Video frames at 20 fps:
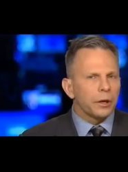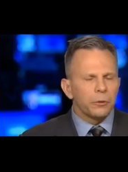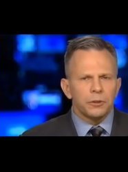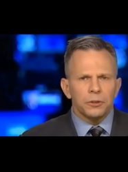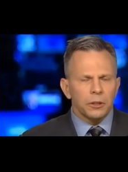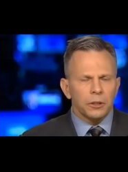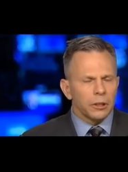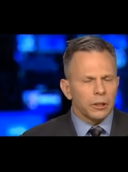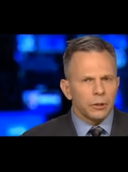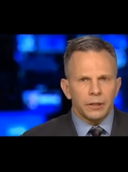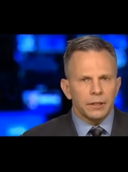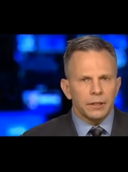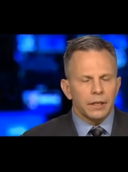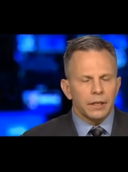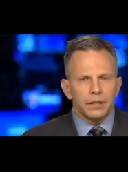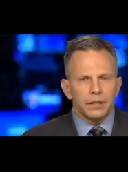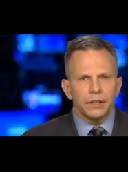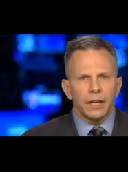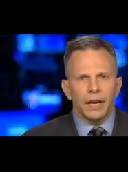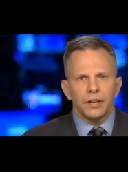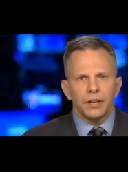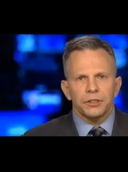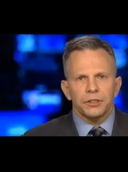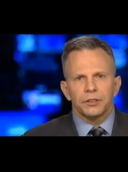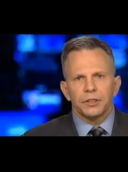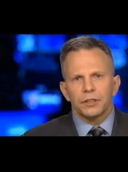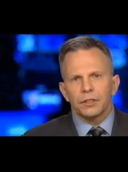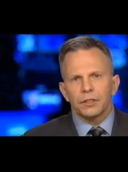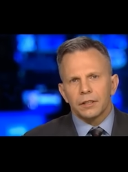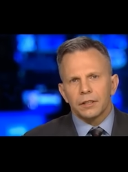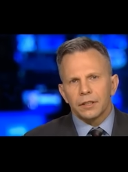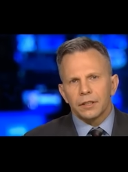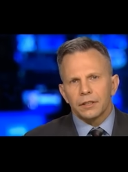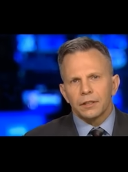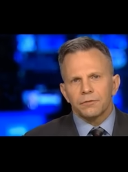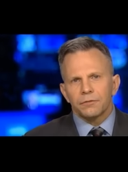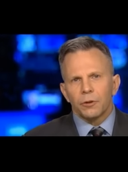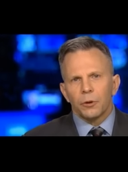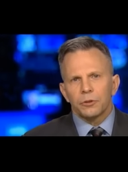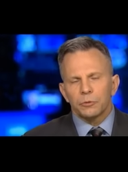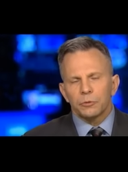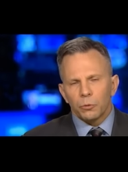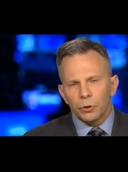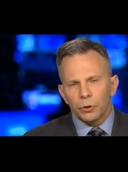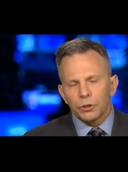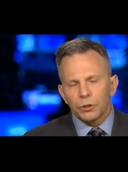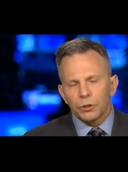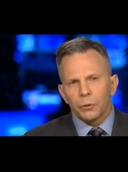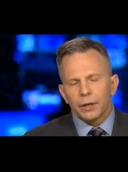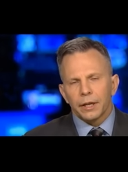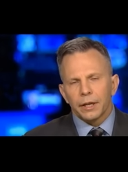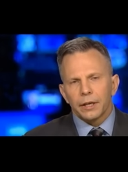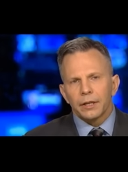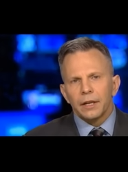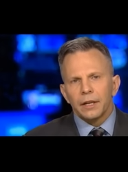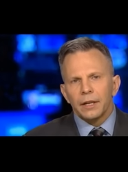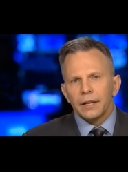There was clear indication that the Clinton folks were doing it.